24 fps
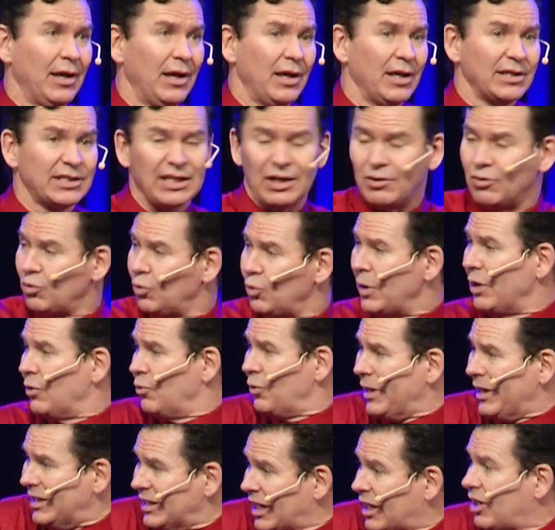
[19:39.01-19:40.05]
See, we,
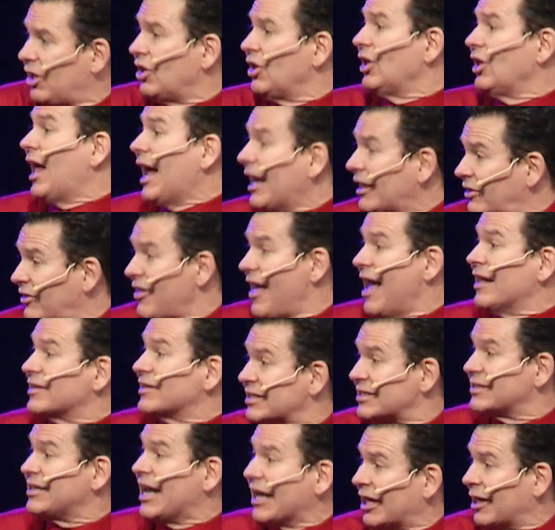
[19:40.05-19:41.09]
we neglect that
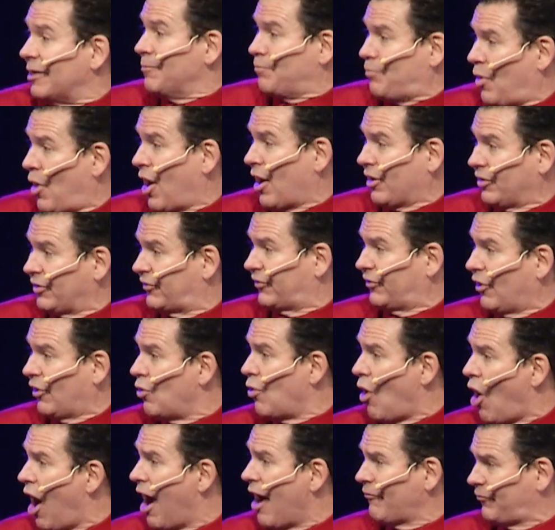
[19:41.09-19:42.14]
second part so
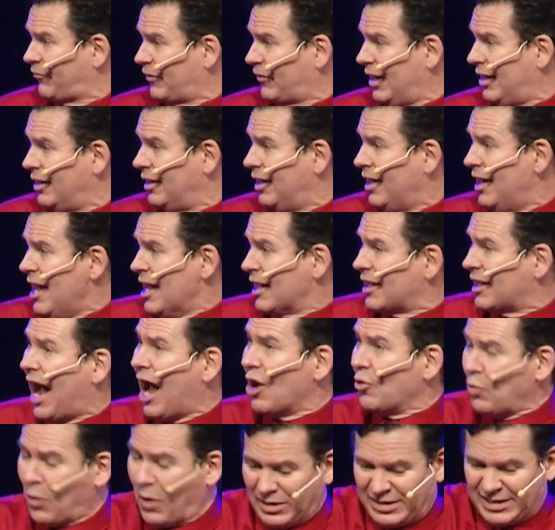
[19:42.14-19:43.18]
often.
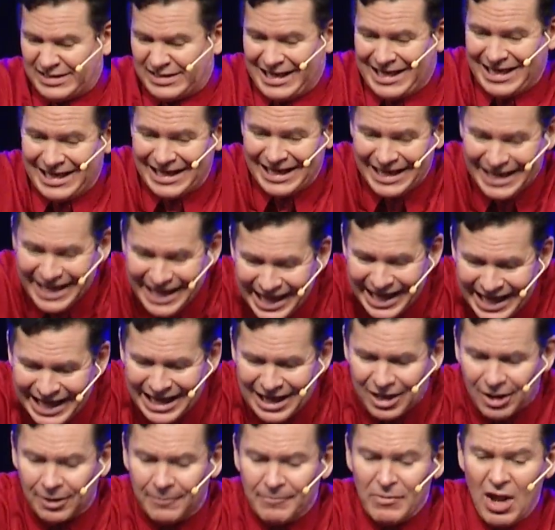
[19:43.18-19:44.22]
God wants to
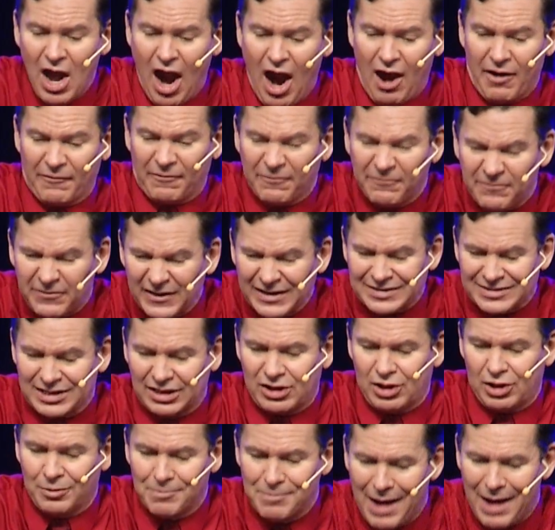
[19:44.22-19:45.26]
heal our
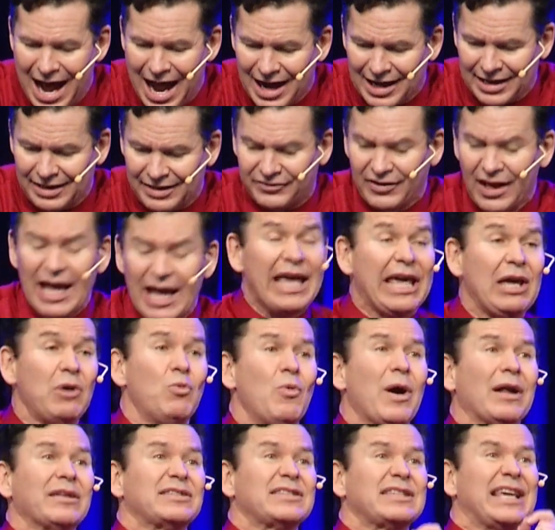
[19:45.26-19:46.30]
physical bodies, He
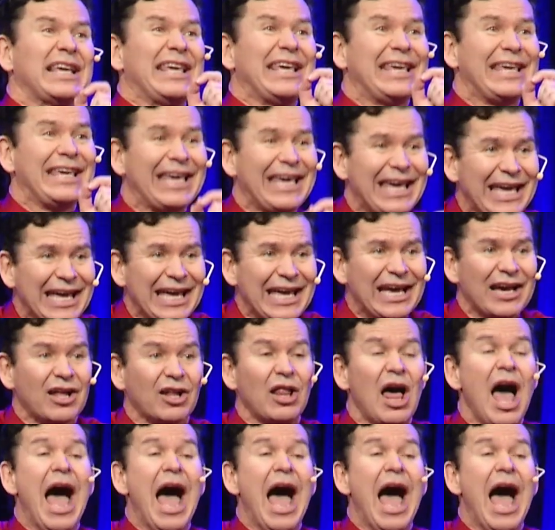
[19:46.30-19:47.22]
wants to heal